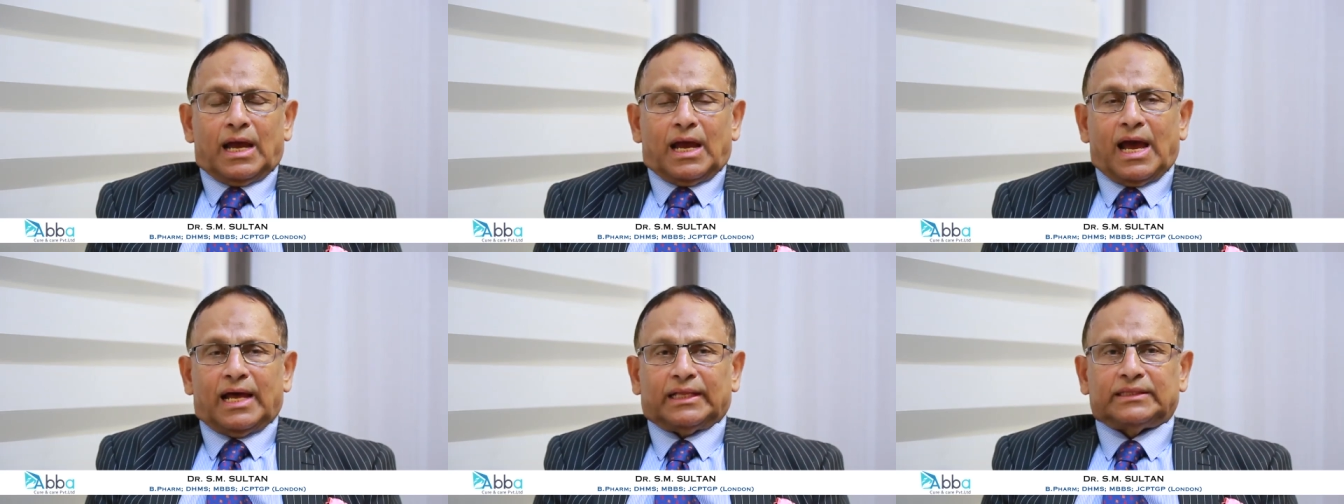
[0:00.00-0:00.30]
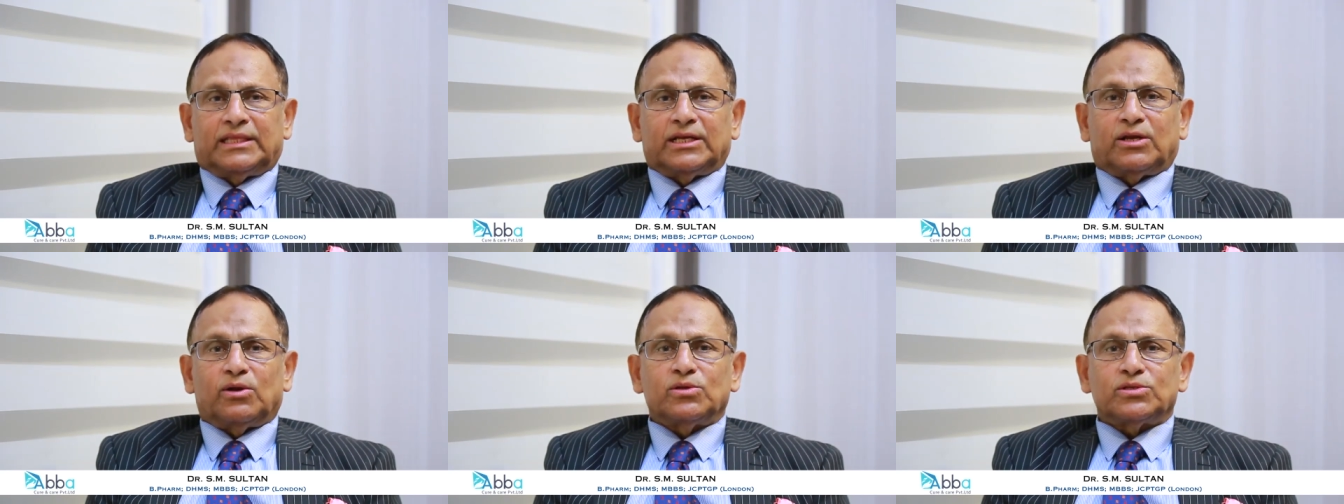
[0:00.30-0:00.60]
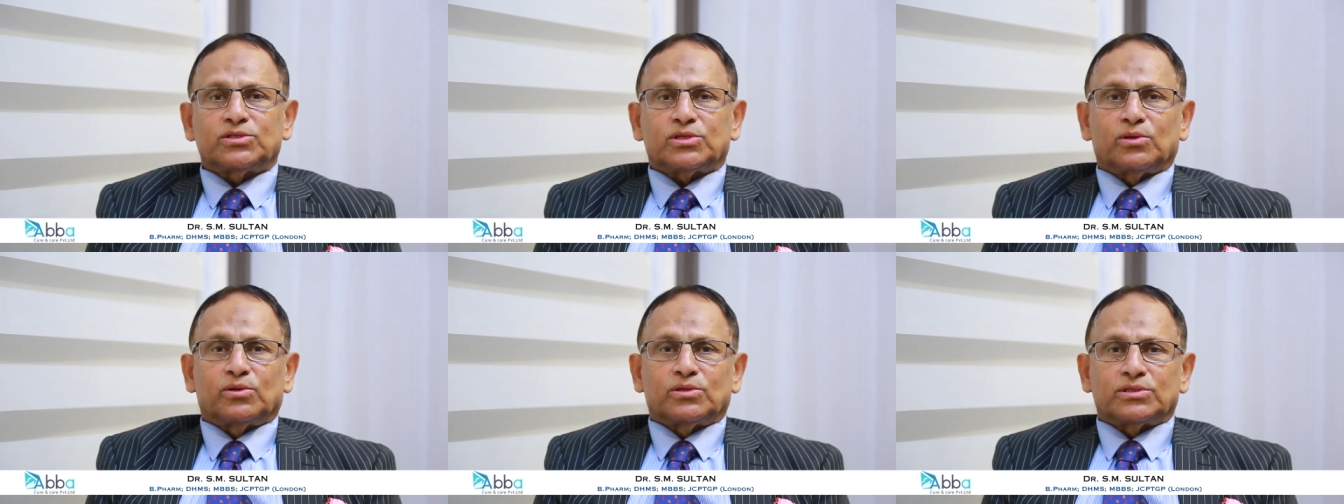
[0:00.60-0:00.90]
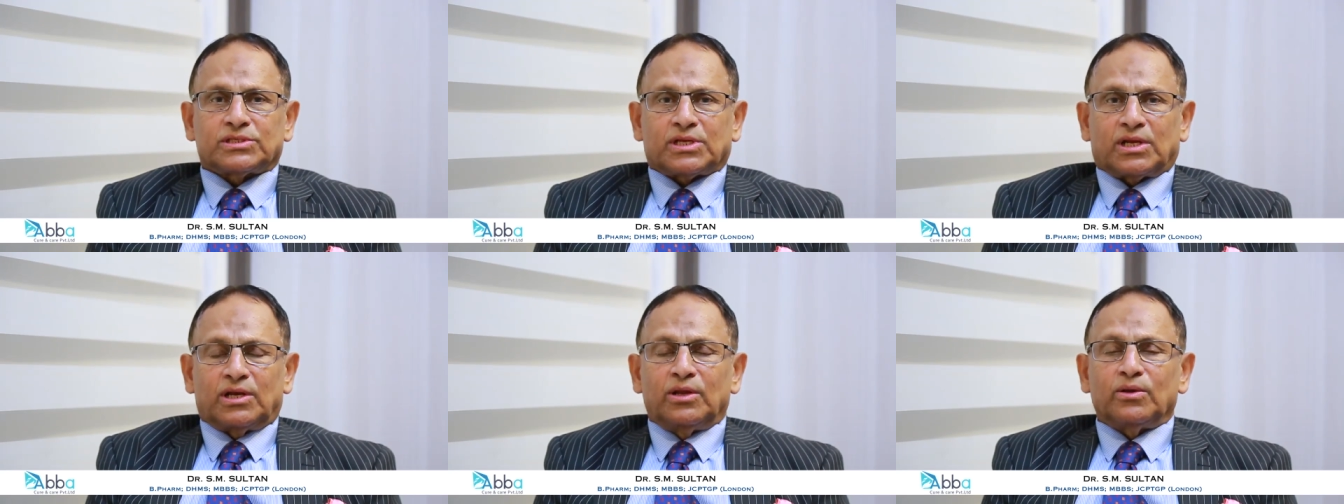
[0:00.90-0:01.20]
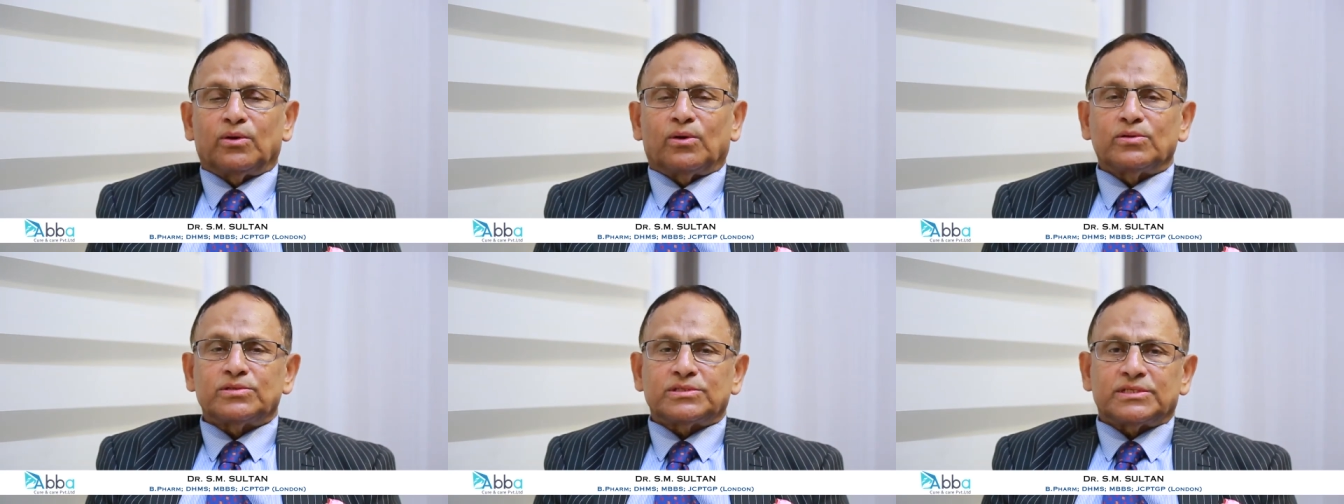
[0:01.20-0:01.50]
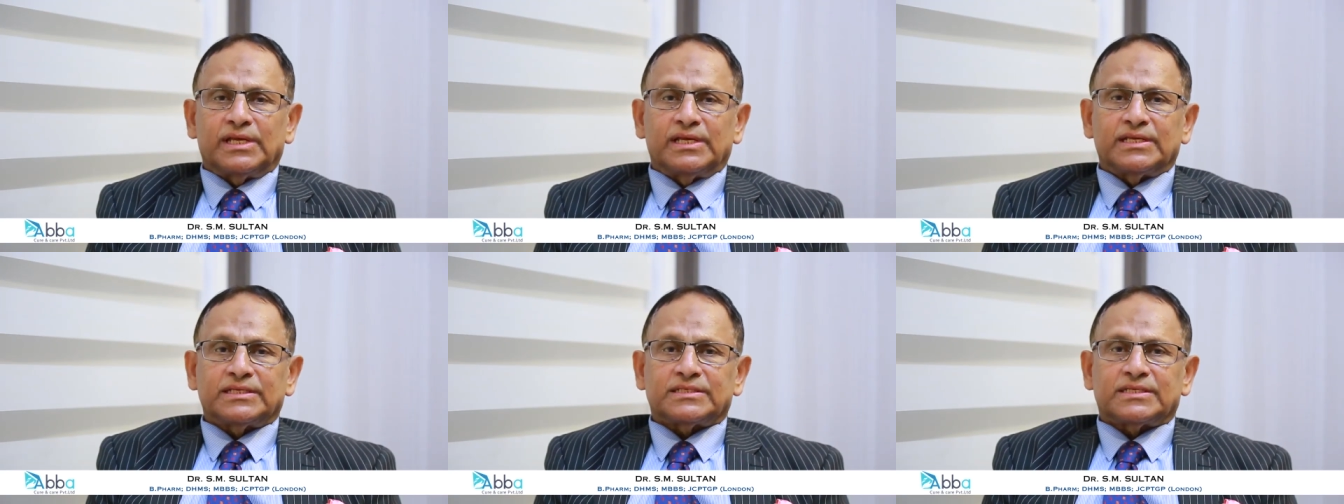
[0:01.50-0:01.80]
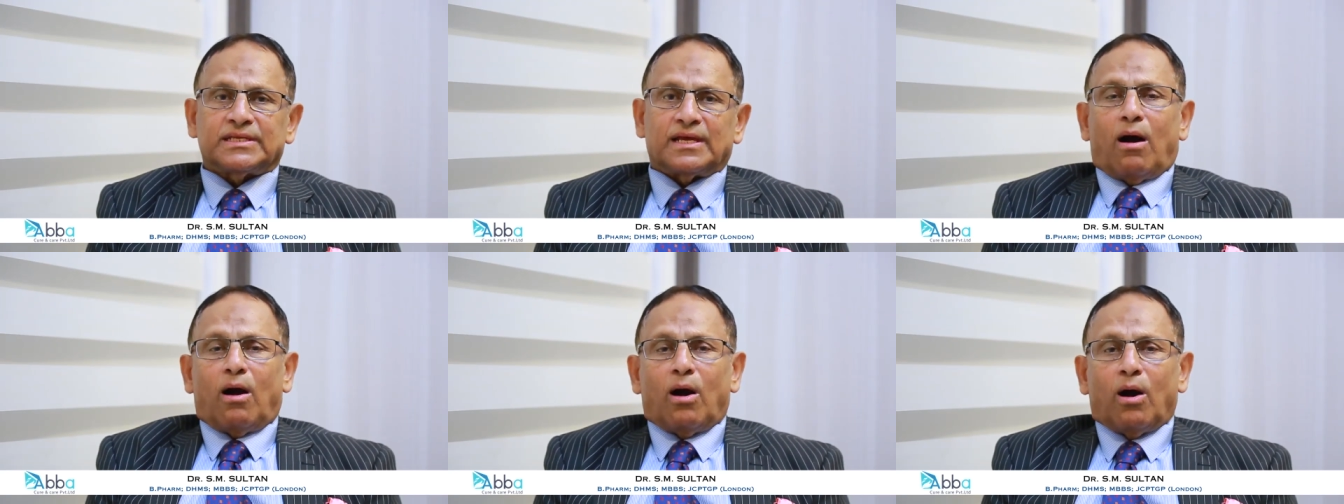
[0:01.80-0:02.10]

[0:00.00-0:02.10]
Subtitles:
atherosclerosis